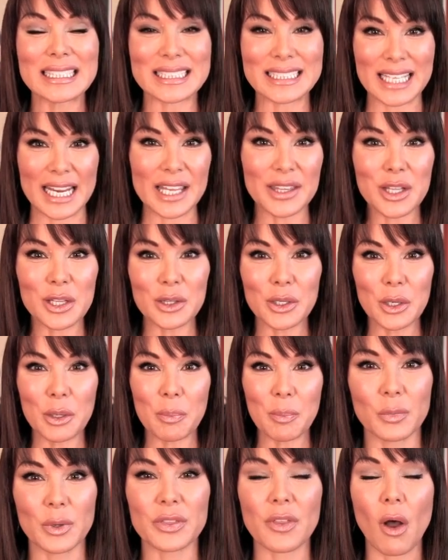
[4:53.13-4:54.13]
stay in the
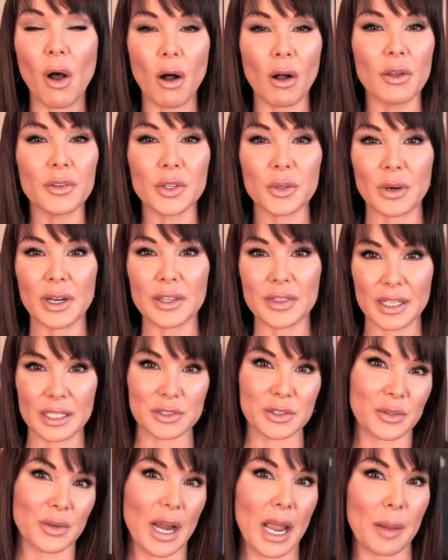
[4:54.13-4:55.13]
loop with all the great
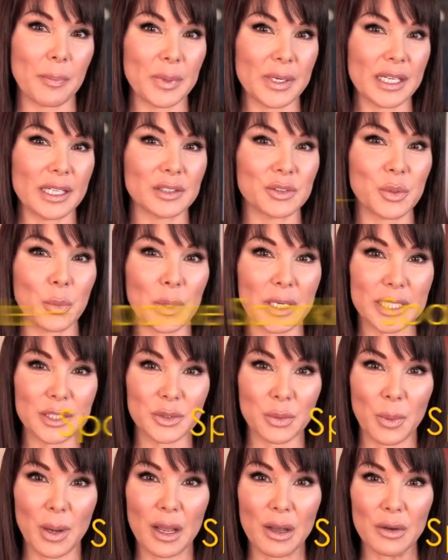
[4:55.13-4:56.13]
things that are happening in twenty
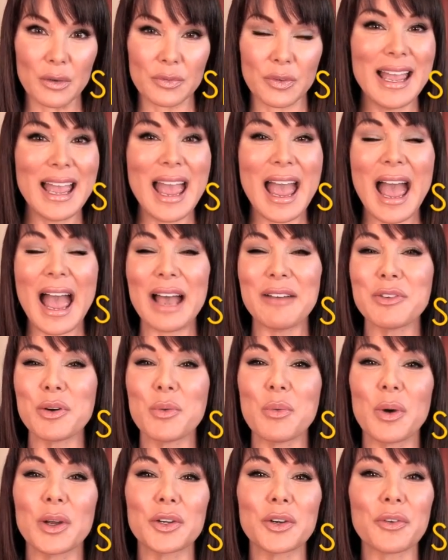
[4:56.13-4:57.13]
twelve. Have
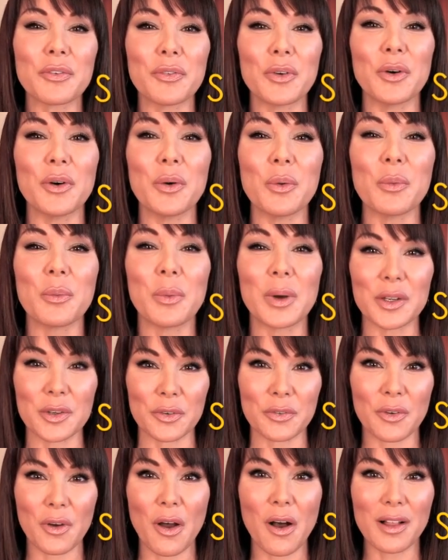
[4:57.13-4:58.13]
a wonderful,
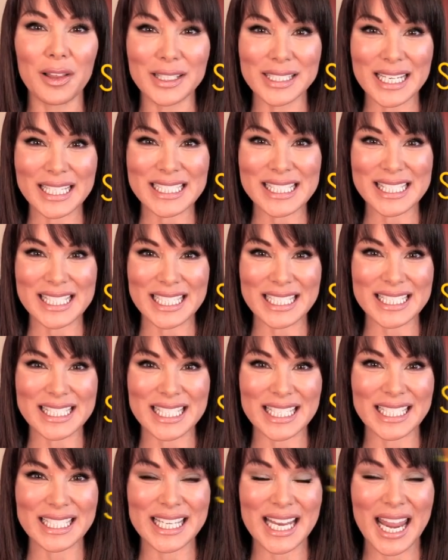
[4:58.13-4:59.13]
wonderful holiday
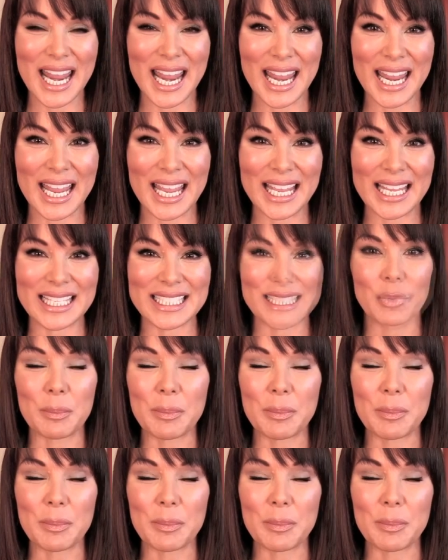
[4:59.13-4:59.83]
season. And